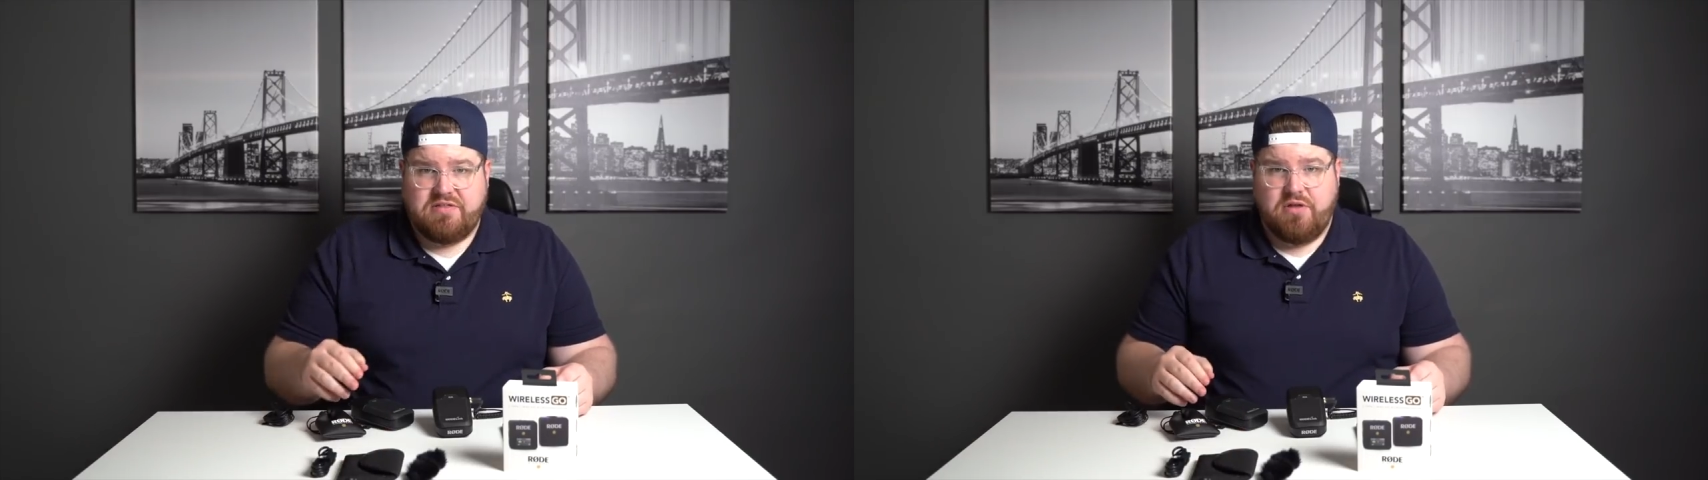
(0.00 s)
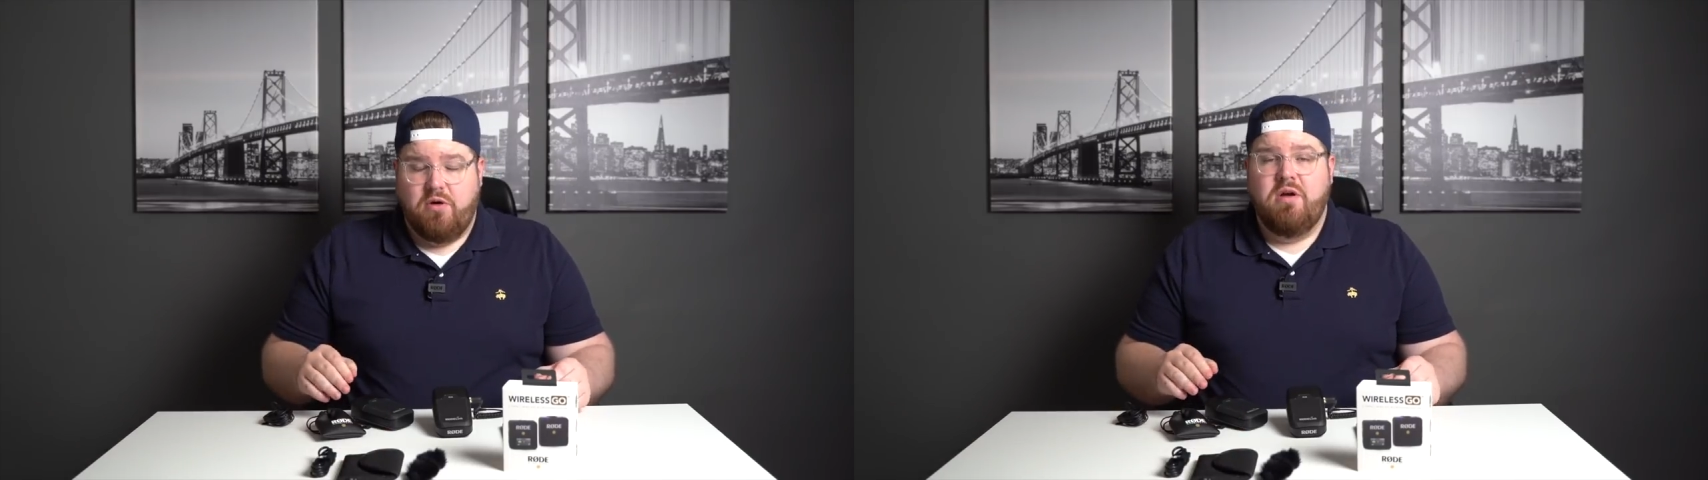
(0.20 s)

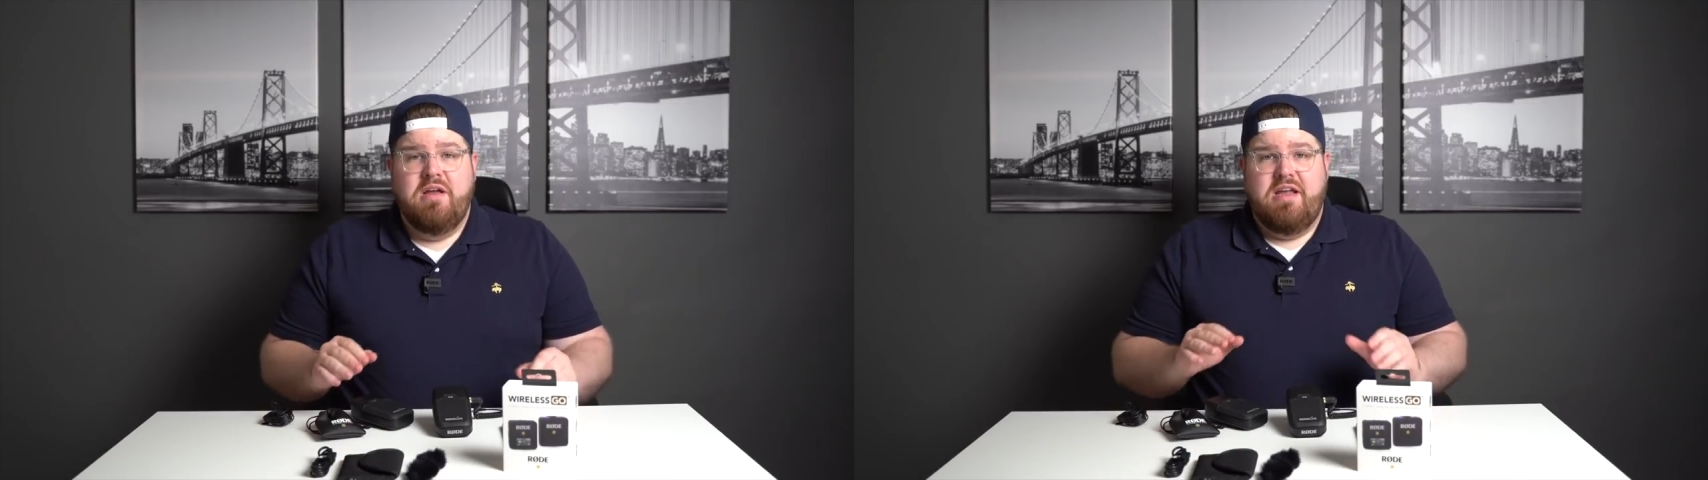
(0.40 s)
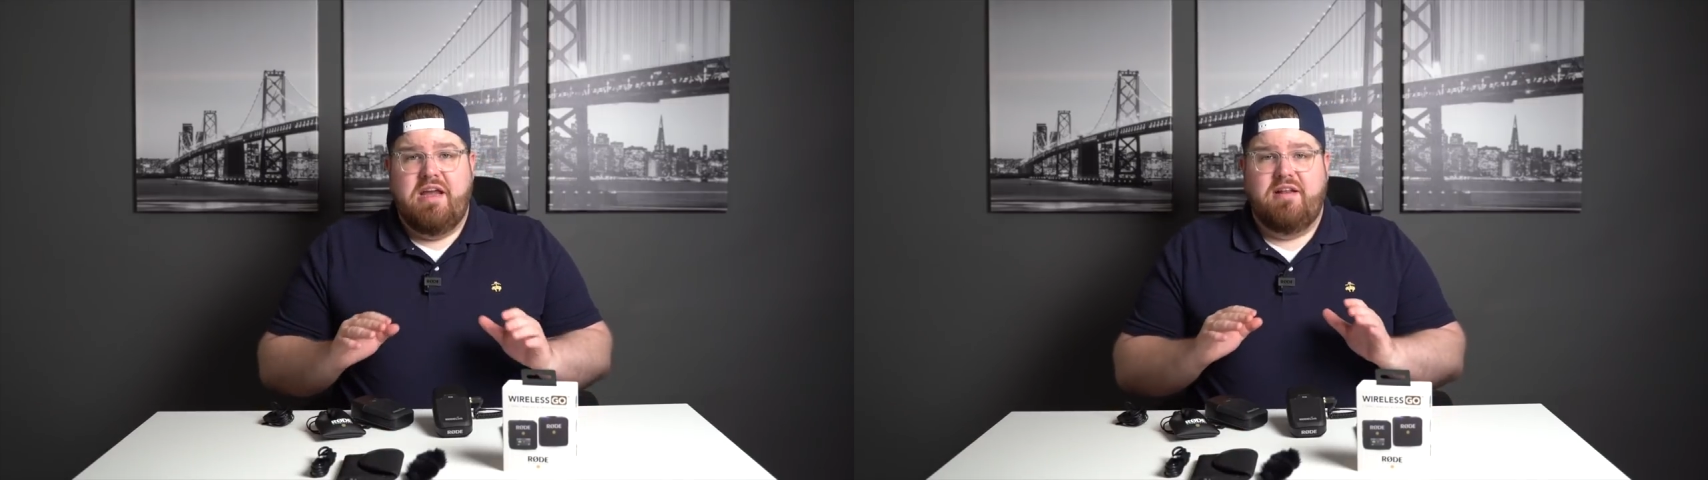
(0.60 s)
So
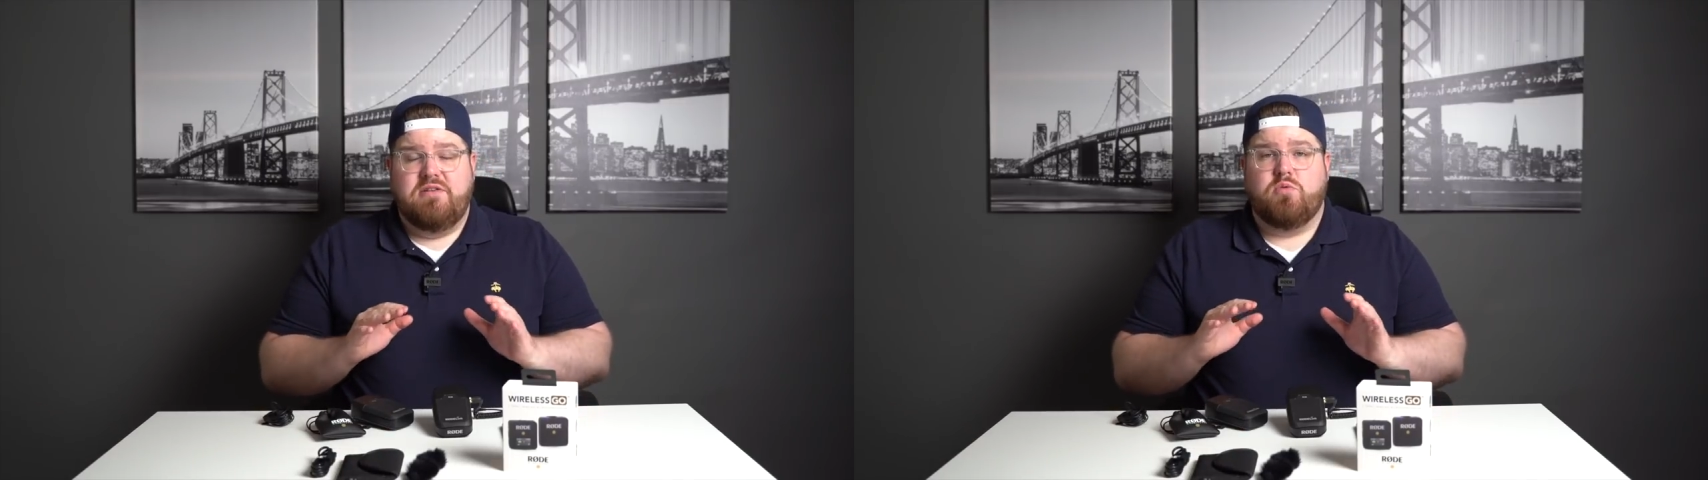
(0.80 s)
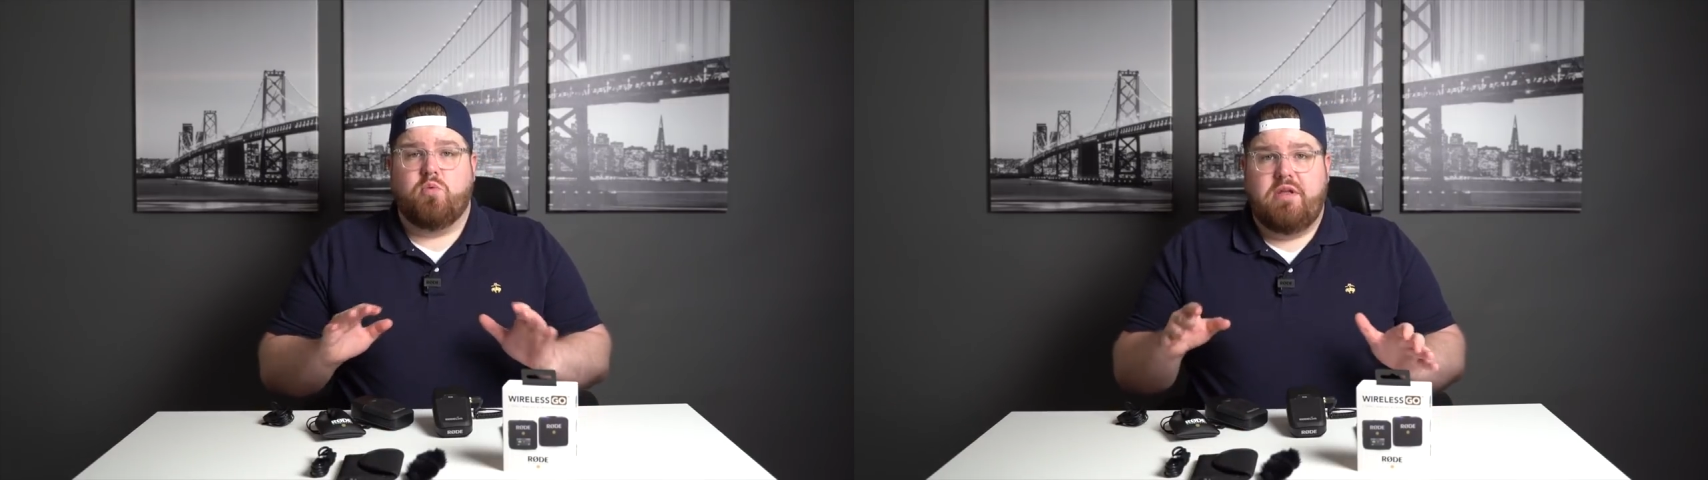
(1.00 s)
it
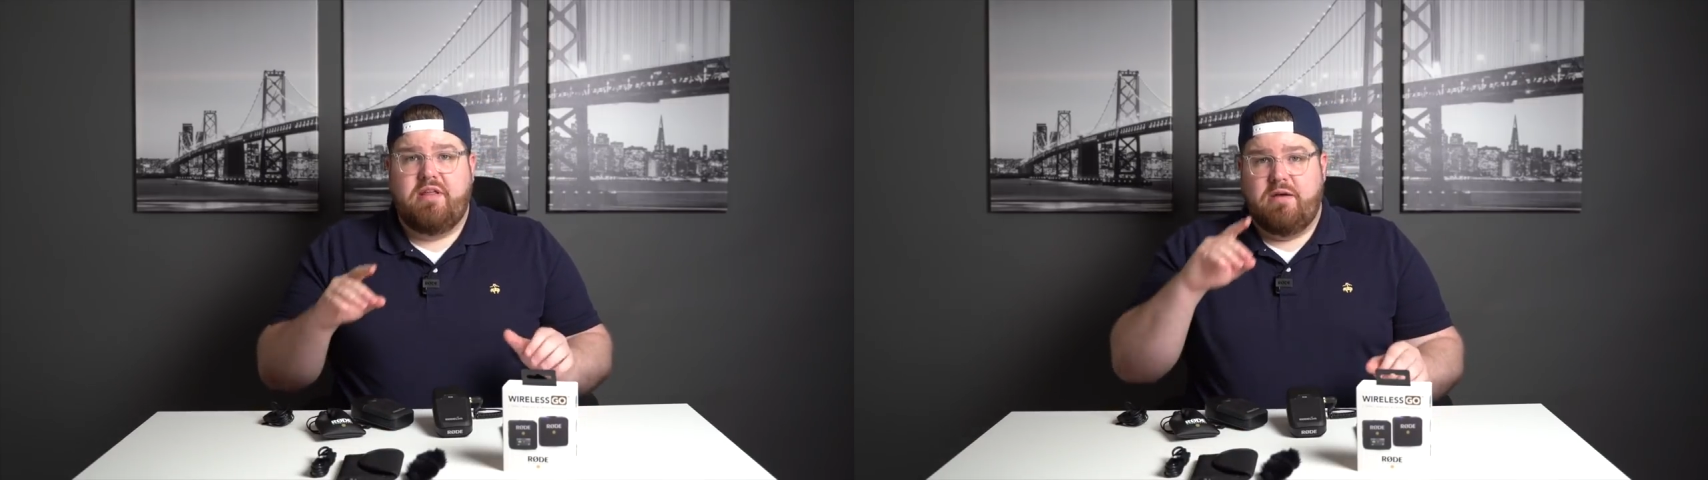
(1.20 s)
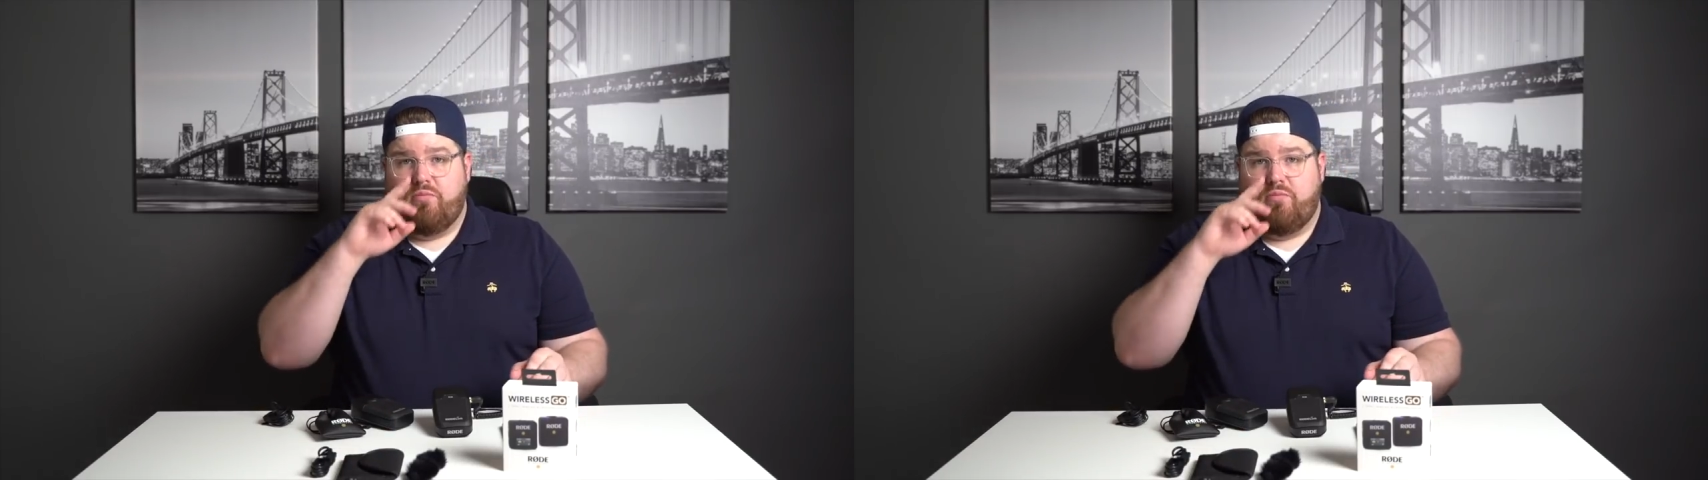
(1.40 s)
is really